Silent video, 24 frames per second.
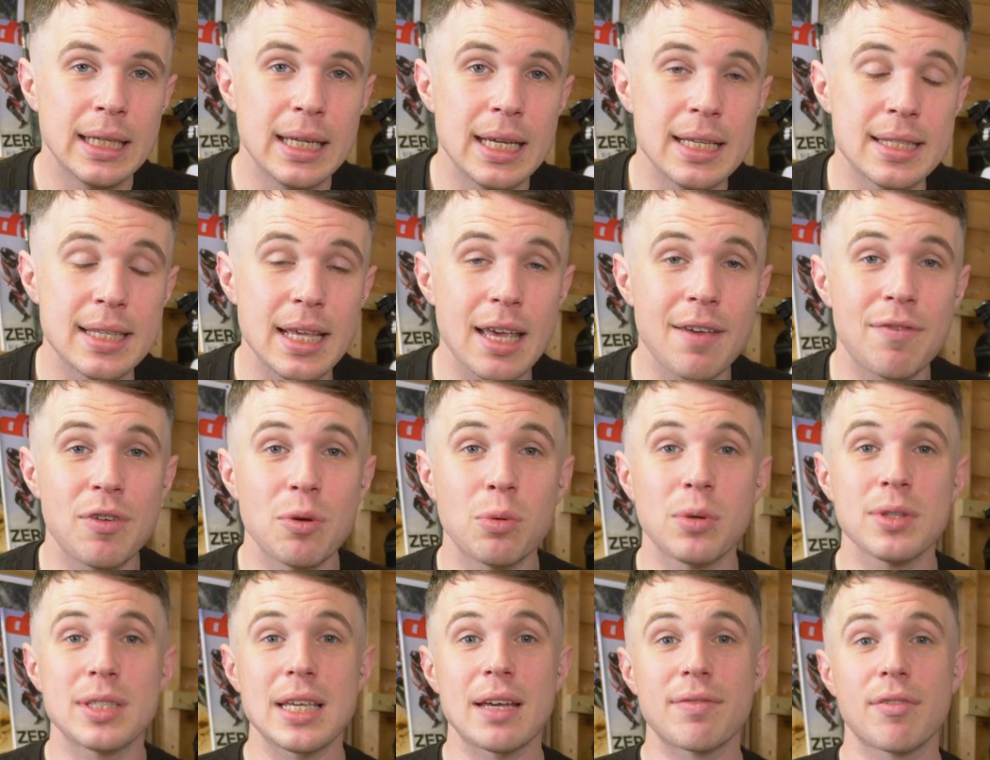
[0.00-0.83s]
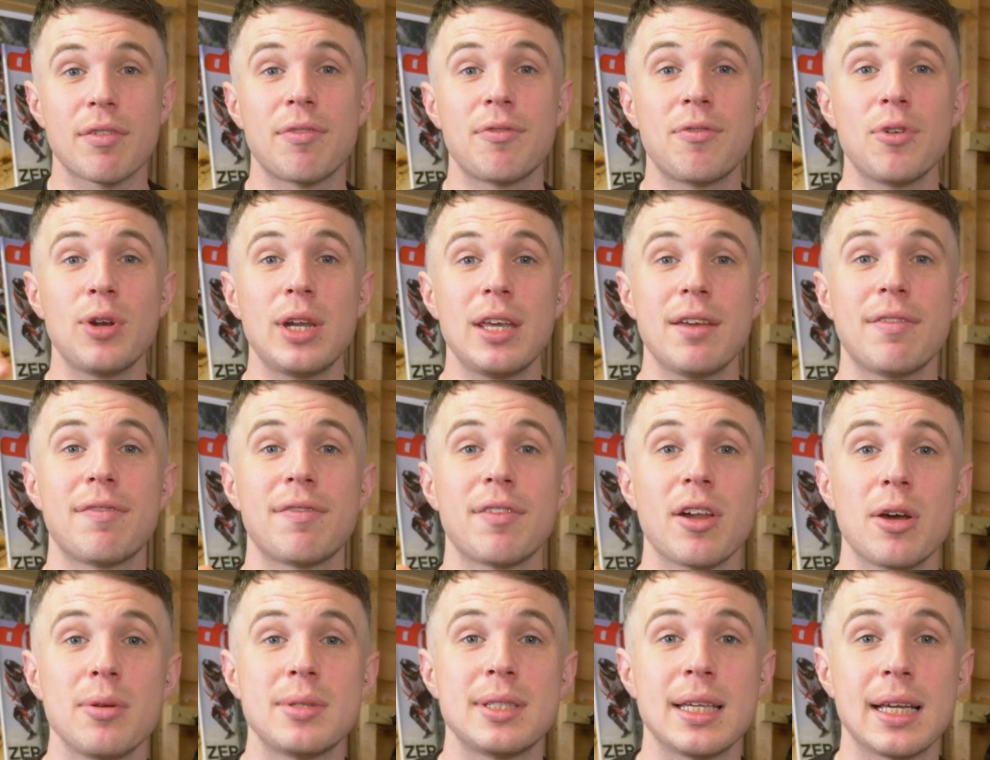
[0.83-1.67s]
is that if you want to have a fully
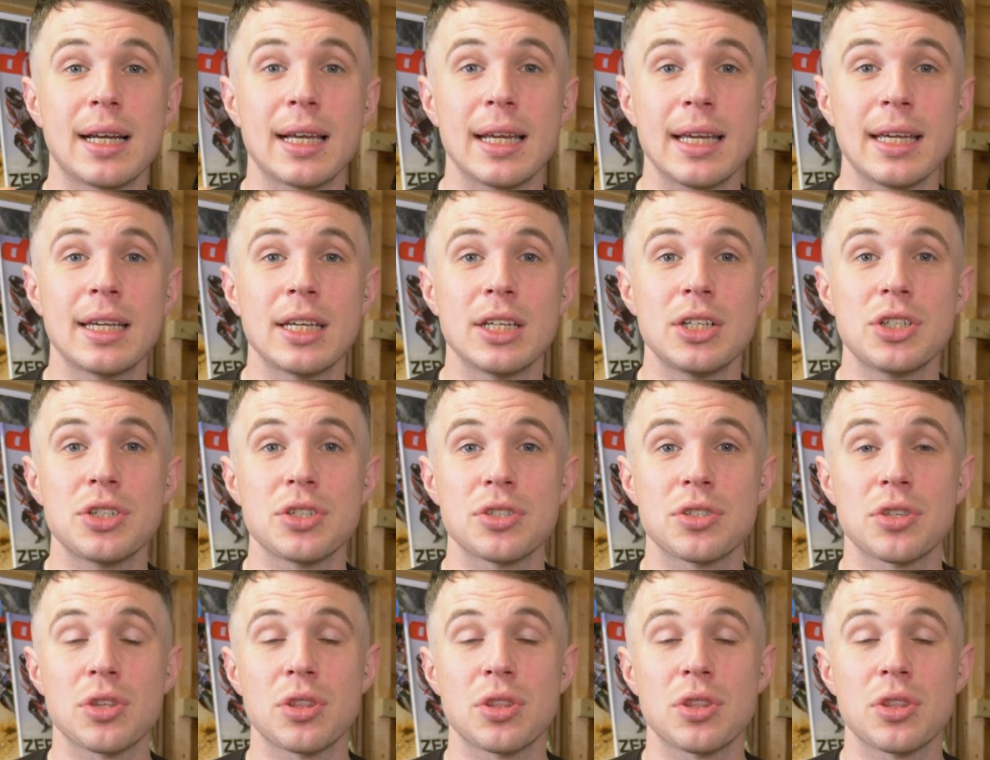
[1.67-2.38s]
floating linkage,